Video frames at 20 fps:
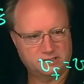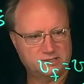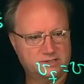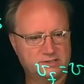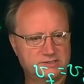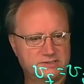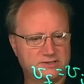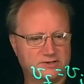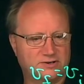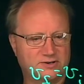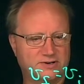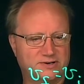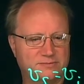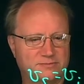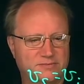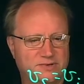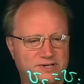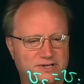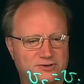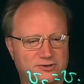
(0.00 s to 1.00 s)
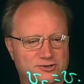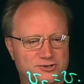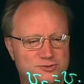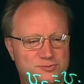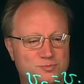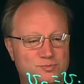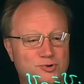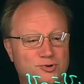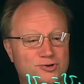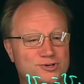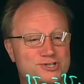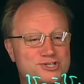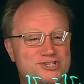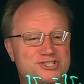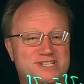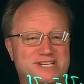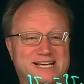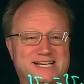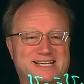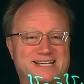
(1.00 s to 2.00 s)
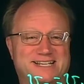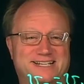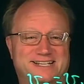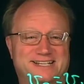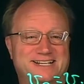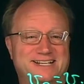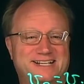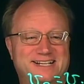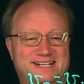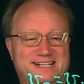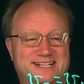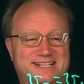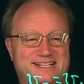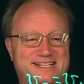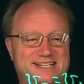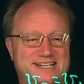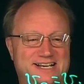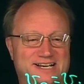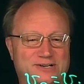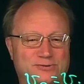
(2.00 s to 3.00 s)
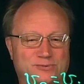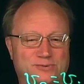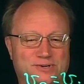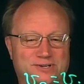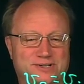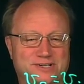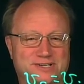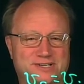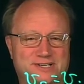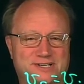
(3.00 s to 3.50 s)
Sorry, meters per second downward.